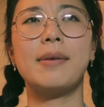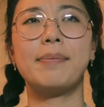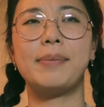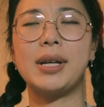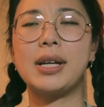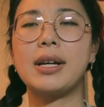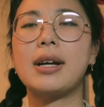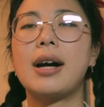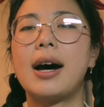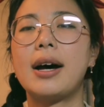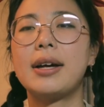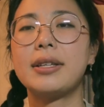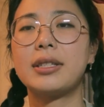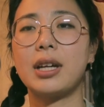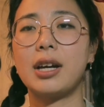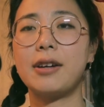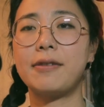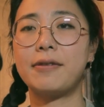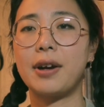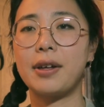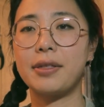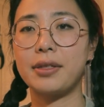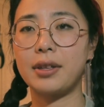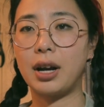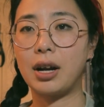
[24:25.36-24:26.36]
because I
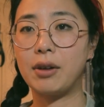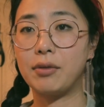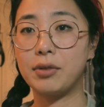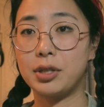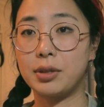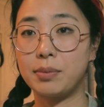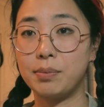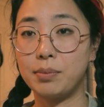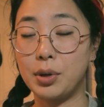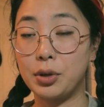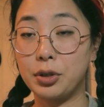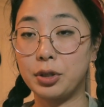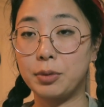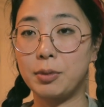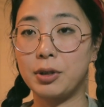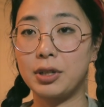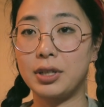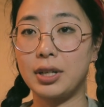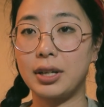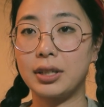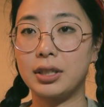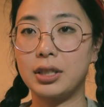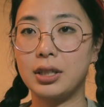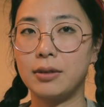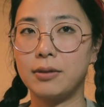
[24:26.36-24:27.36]
found that I was most
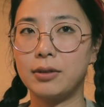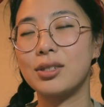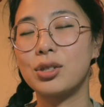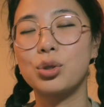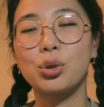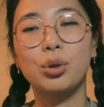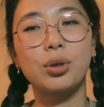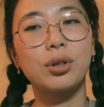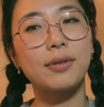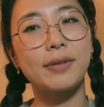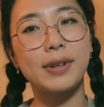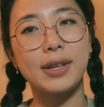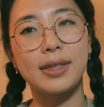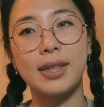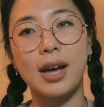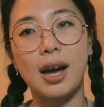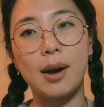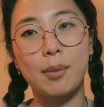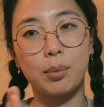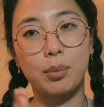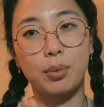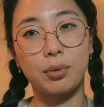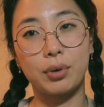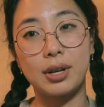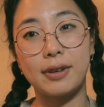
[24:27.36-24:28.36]
productive sort of in
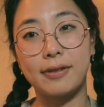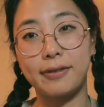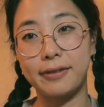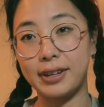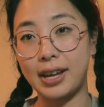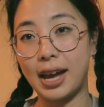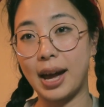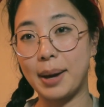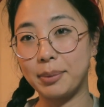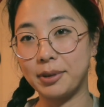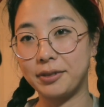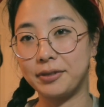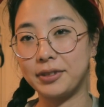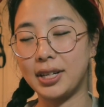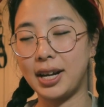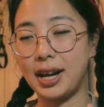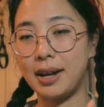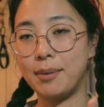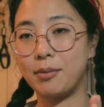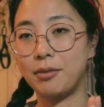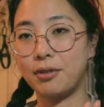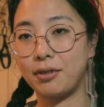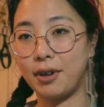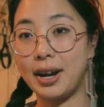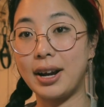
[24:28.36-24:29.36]
that brief gap of
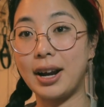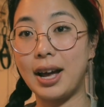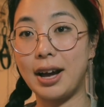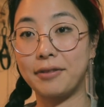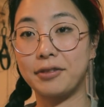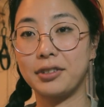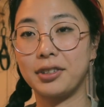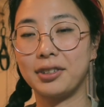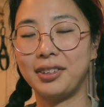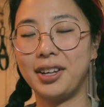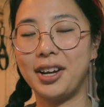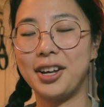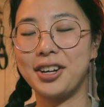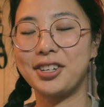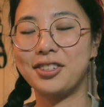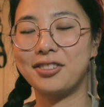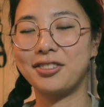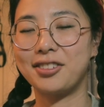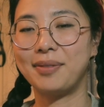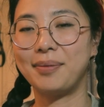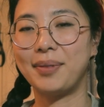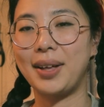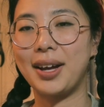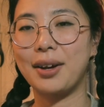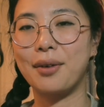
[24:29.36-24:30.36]
time right after lunch
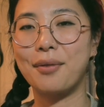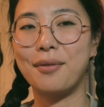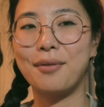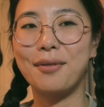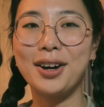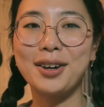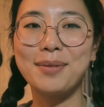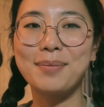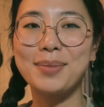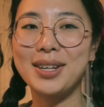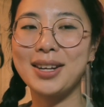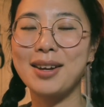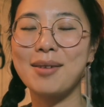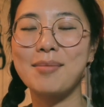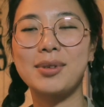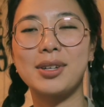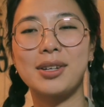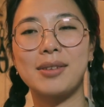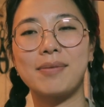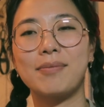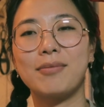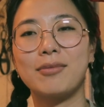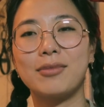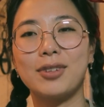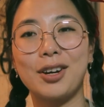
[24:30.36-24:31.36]
from like 1 p.m.
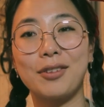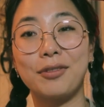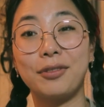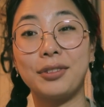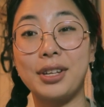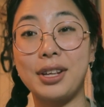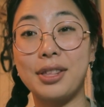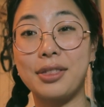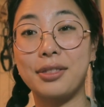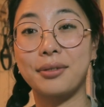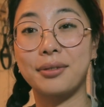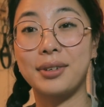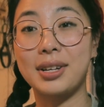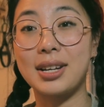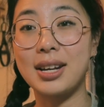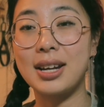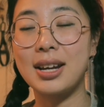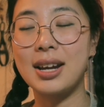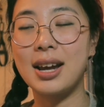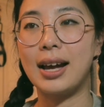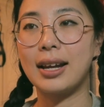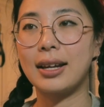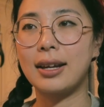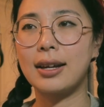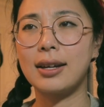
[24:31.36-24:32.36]
to roughly
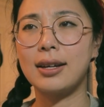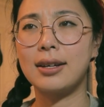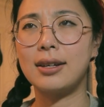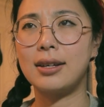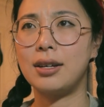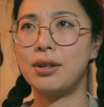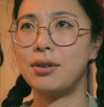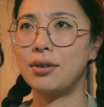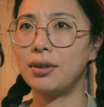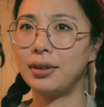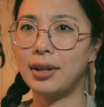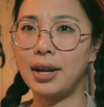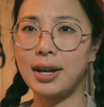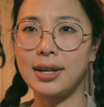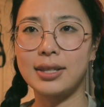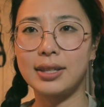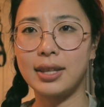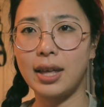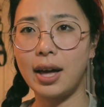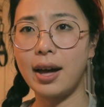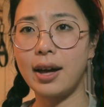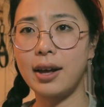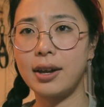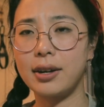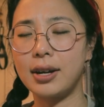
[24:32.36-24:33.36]
3, I could utilize
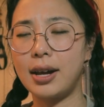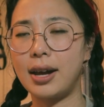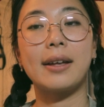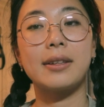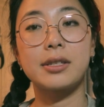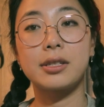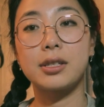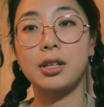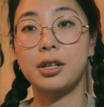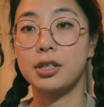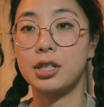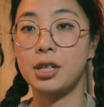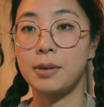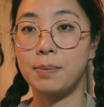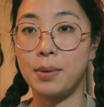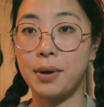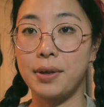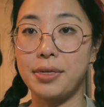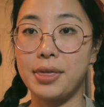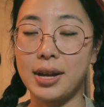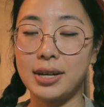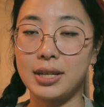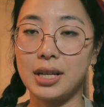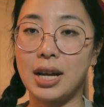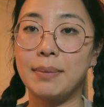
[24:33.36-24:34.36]
that and start to
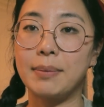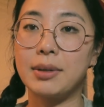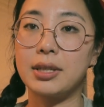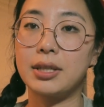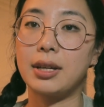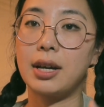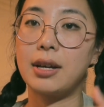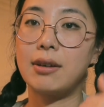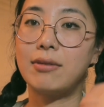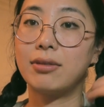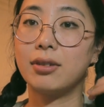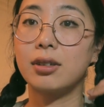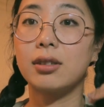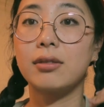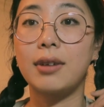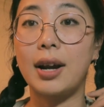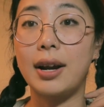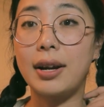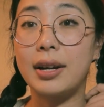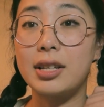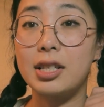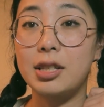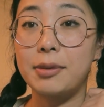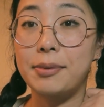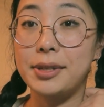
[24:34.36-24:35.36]
put that time aside for
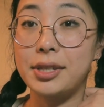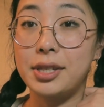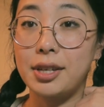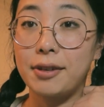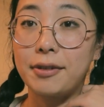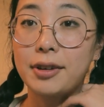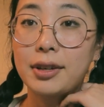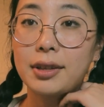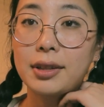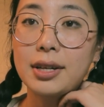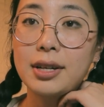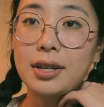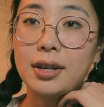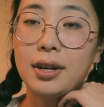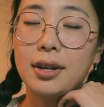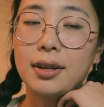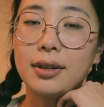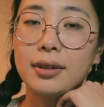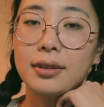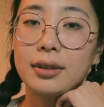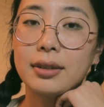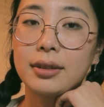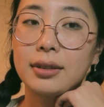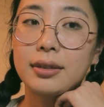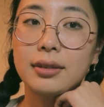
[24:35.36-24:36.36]
writing specifically
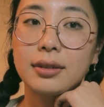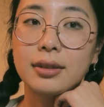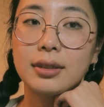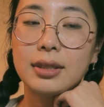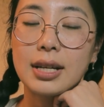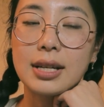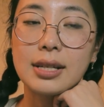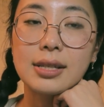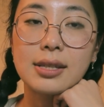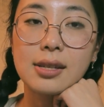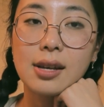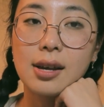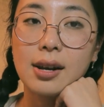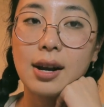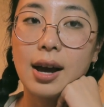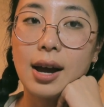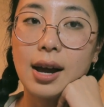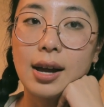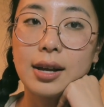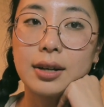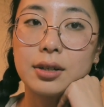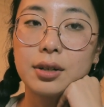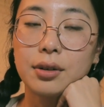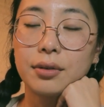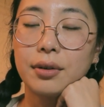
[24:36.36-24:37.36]
on days that
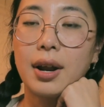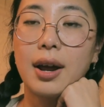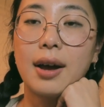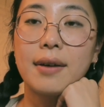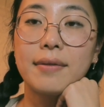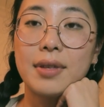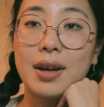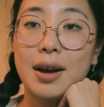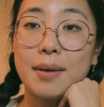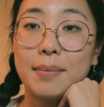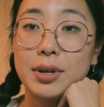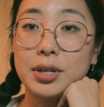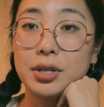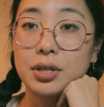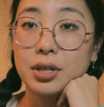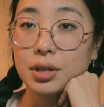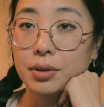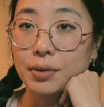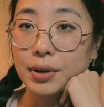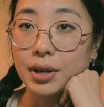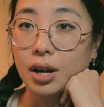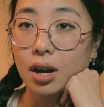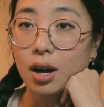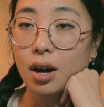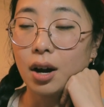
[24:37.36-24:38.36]
I don't have that much
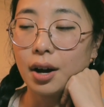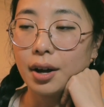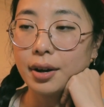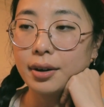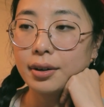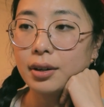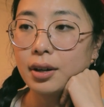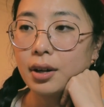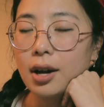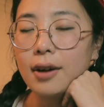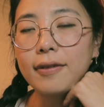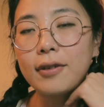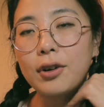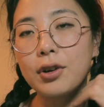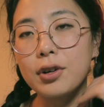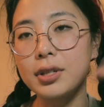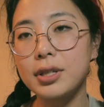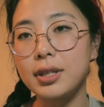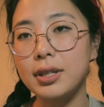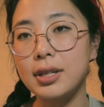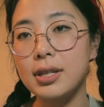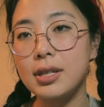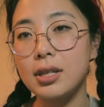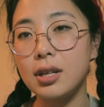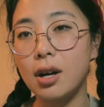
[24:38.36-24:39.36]
going on. Of
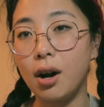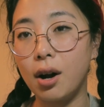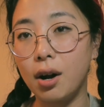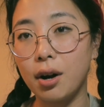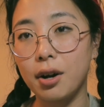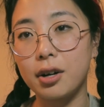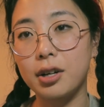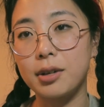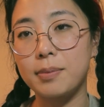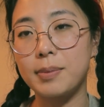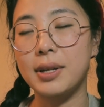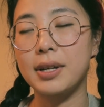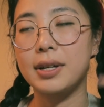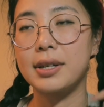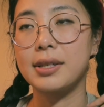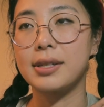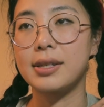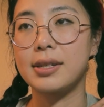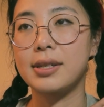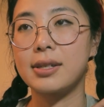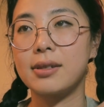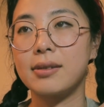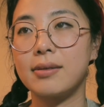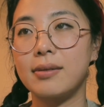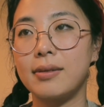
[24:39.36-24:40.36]
course, it is hard
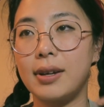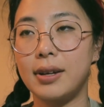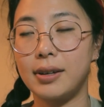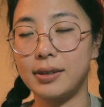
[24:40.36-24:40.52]
because